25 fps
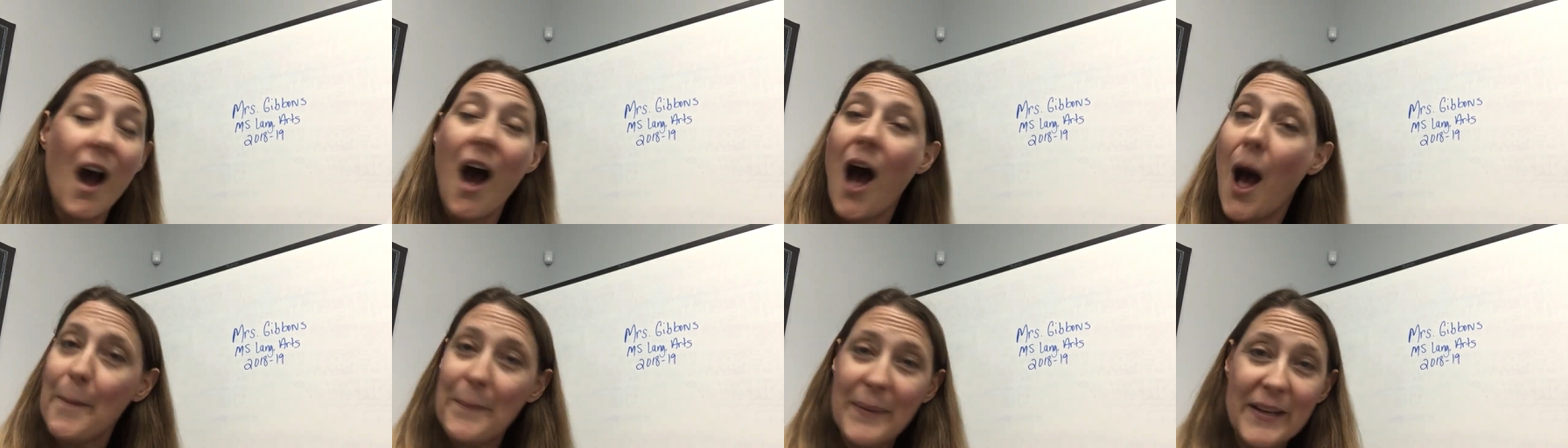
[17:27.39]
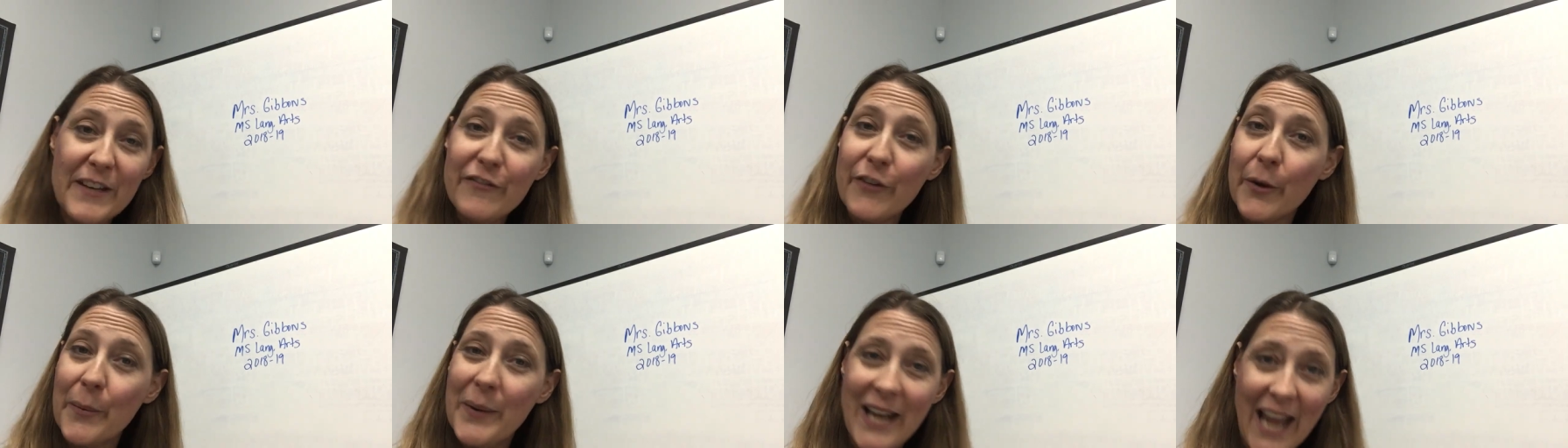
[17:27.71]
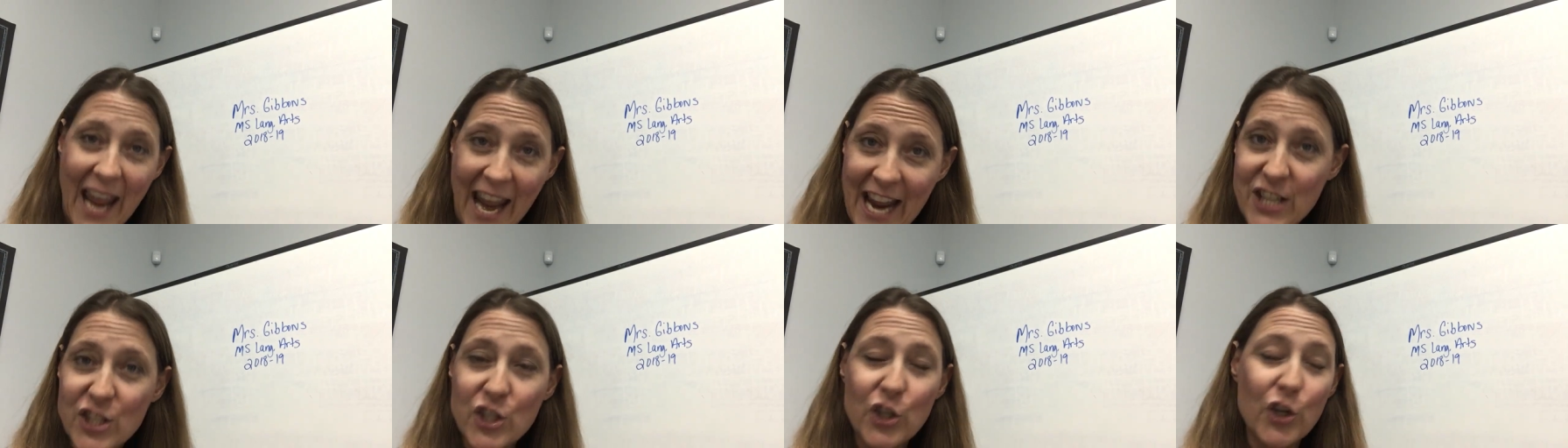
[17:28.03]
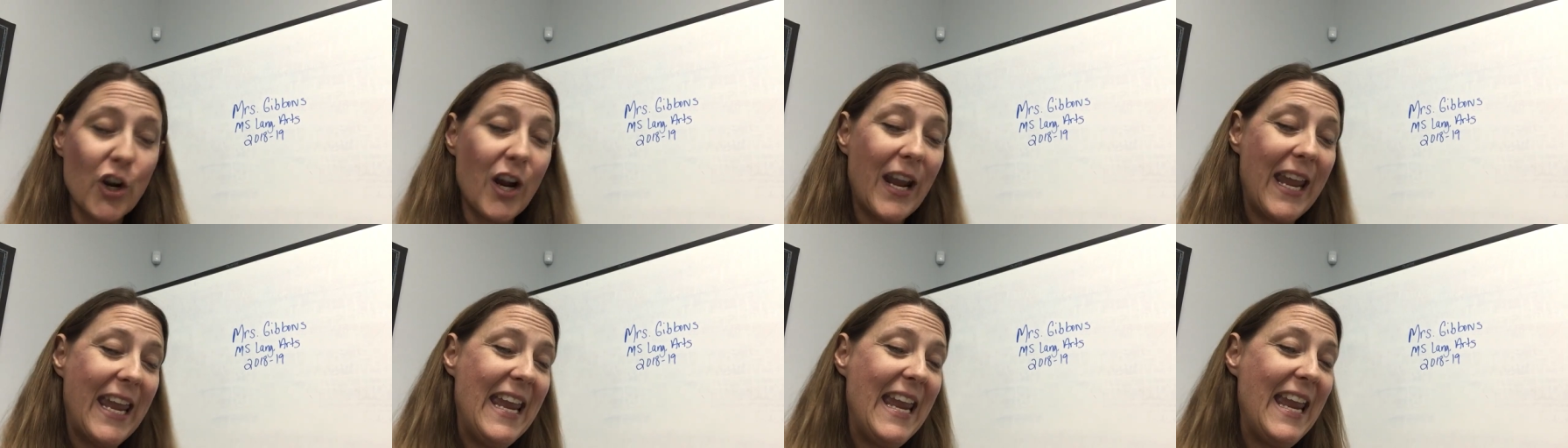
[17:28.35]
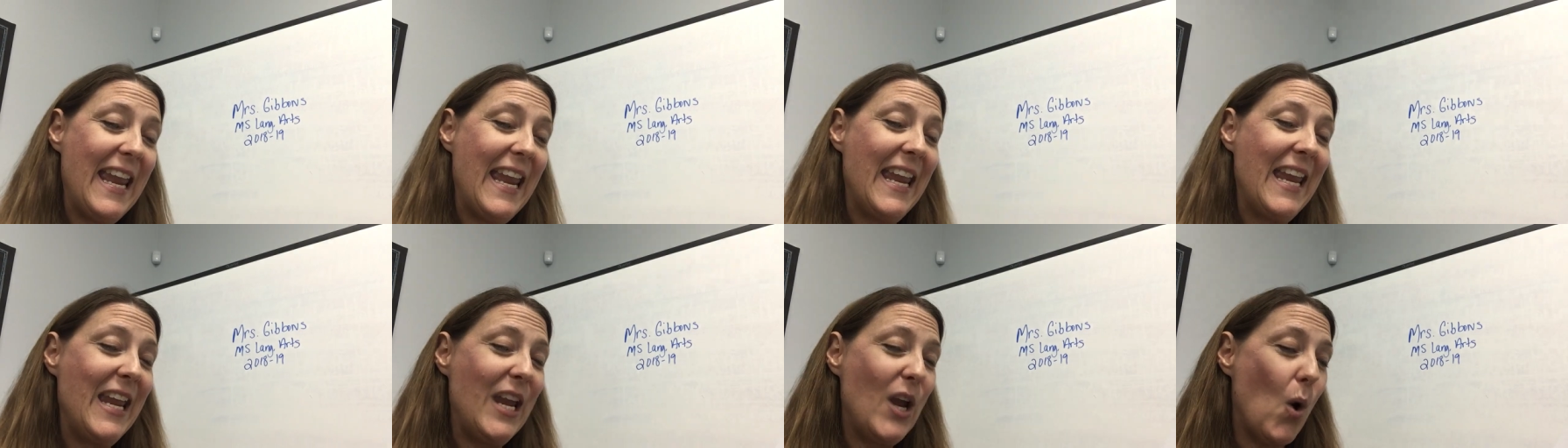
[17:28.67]
copy from an answer
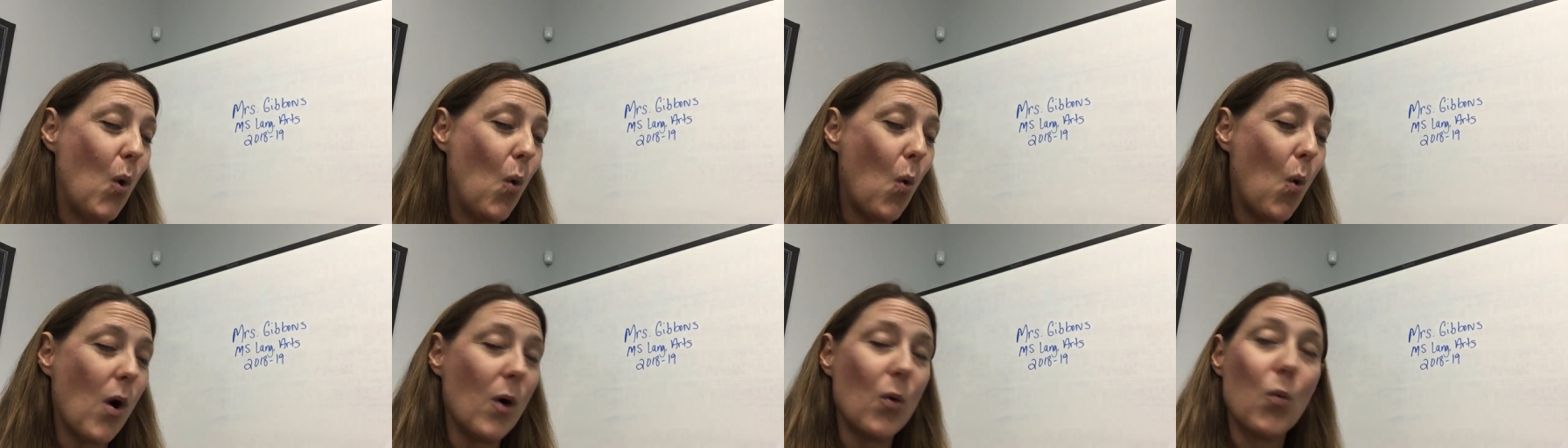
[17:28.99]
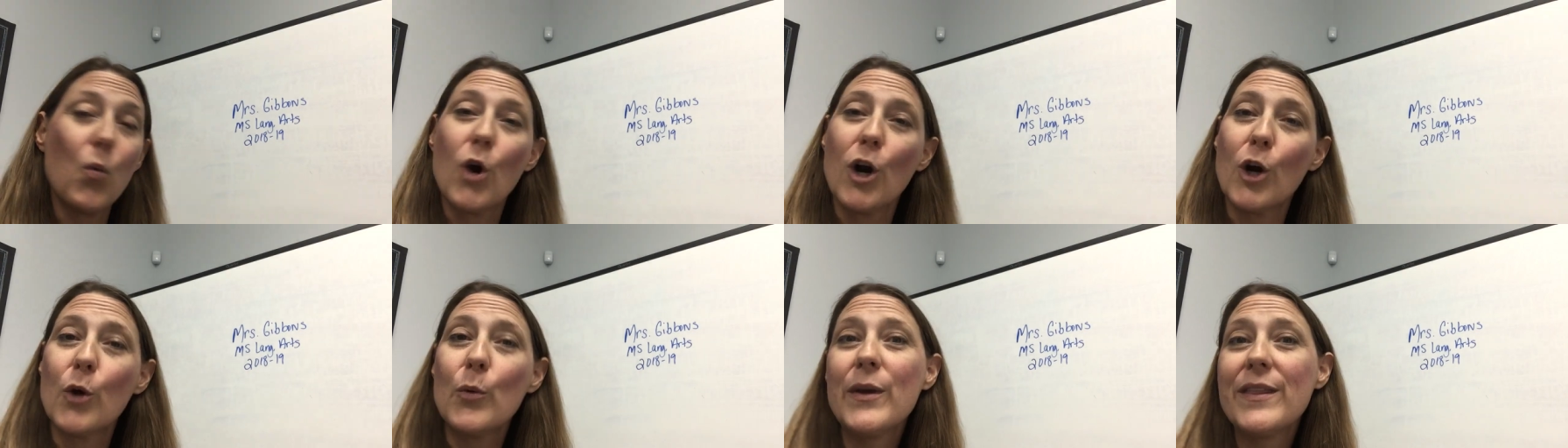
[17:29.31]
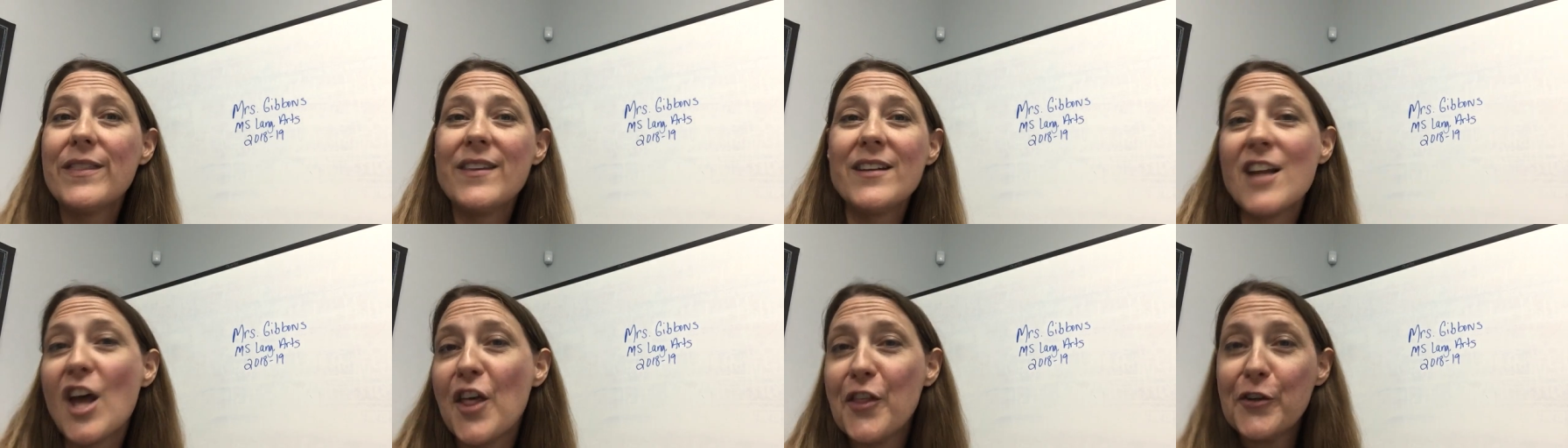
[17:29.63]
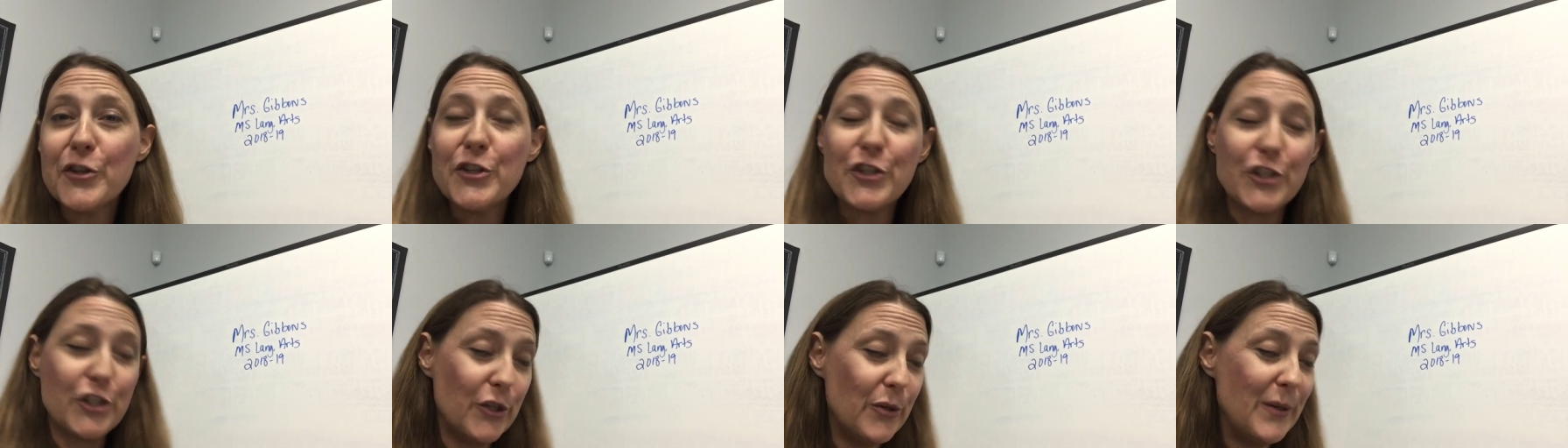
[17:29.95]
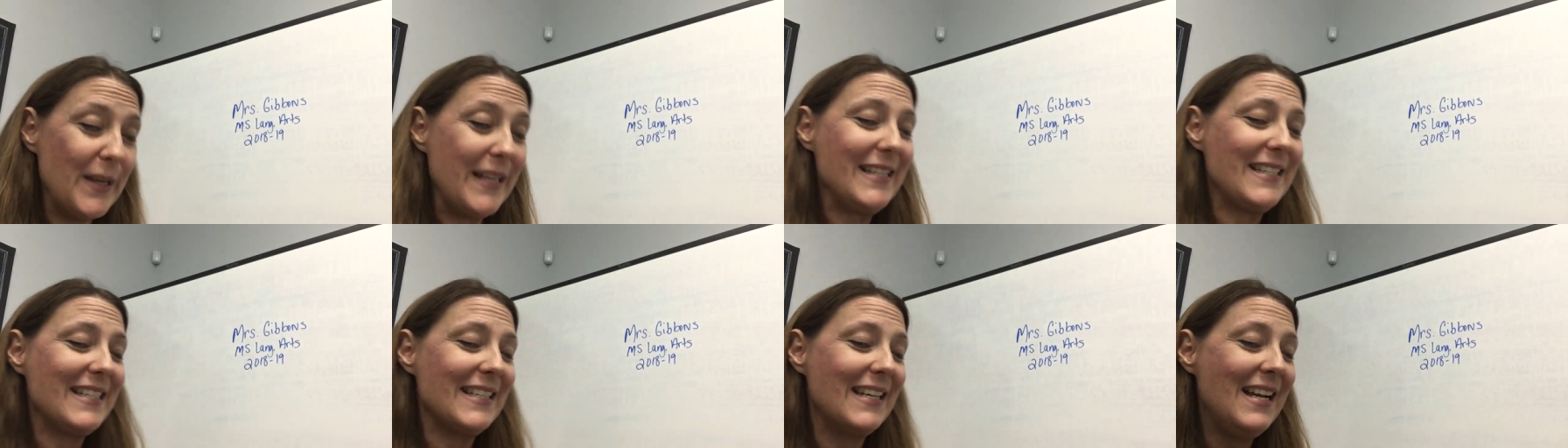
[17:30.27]
key or work with another
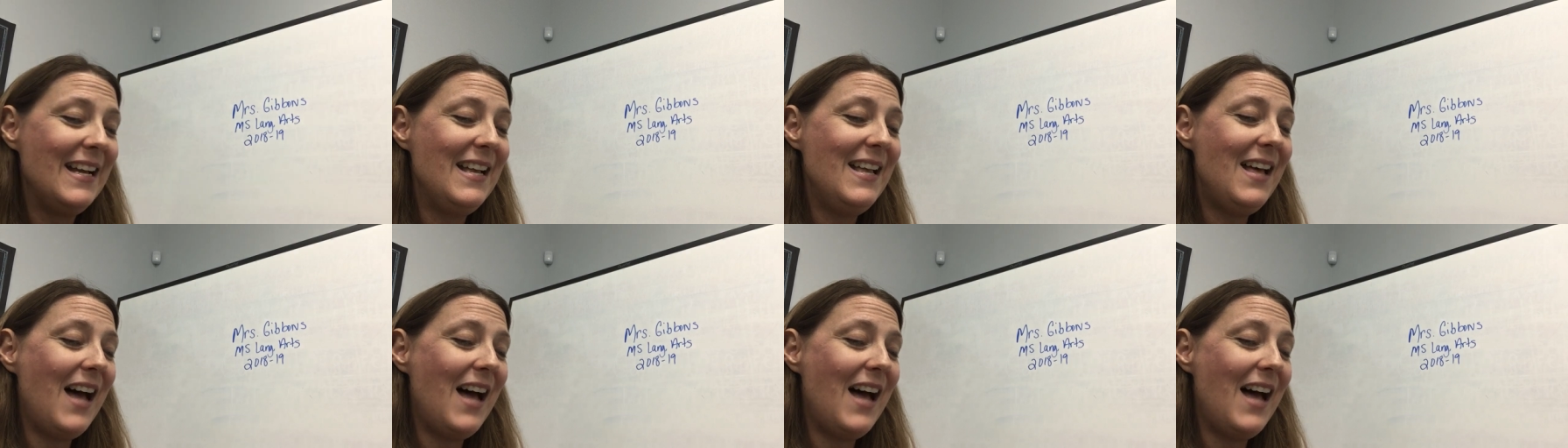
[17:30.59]
student,